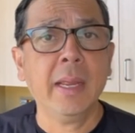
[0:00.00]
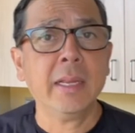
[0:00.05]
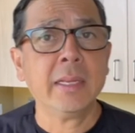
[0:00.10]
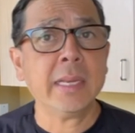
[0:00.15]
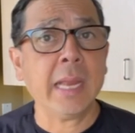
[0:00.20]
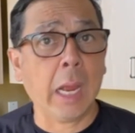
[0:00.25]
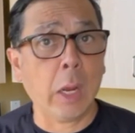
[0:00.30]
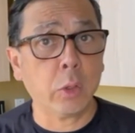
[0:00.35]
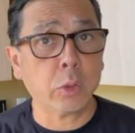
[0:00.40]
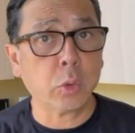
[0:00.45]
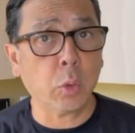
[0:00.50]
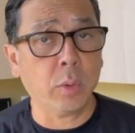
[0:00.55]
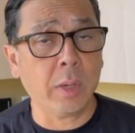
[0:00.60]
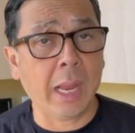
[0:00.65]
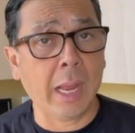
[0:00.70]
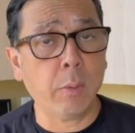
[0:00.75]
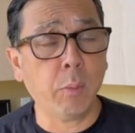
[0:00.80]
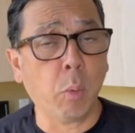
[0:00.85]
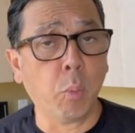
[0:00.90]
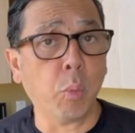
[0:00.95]
Now, so
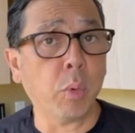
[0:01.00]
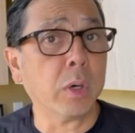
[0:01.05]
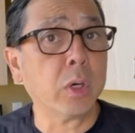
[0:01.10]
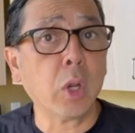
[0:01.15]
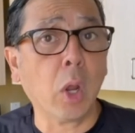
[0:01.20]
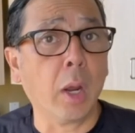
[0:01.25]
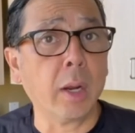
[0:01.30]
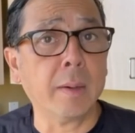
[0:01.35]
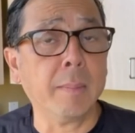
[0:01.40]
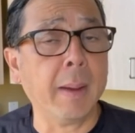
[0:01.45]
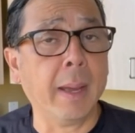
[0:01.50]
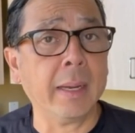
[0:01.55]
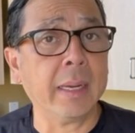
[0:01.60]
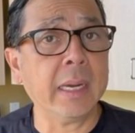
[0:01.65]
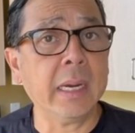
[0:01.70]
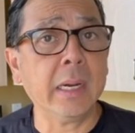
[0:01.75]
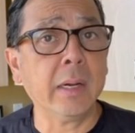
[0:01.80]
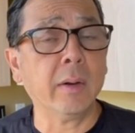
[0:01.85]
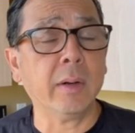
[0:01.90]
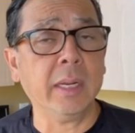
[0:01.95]
now what we're talking about
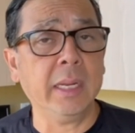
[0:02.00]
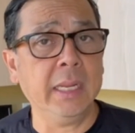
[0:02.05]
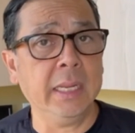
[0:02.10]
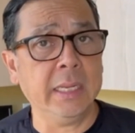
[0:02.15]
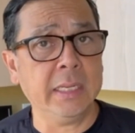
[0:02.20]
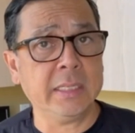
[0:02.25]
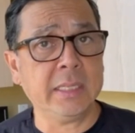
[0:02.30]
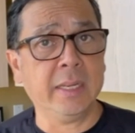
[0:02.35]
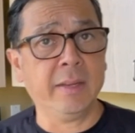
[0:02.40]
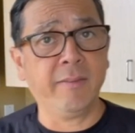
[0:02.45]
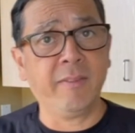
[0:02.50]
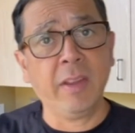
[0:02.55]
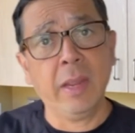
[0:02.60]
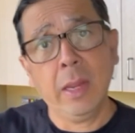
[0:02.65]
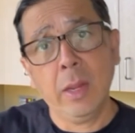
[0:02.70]
here is if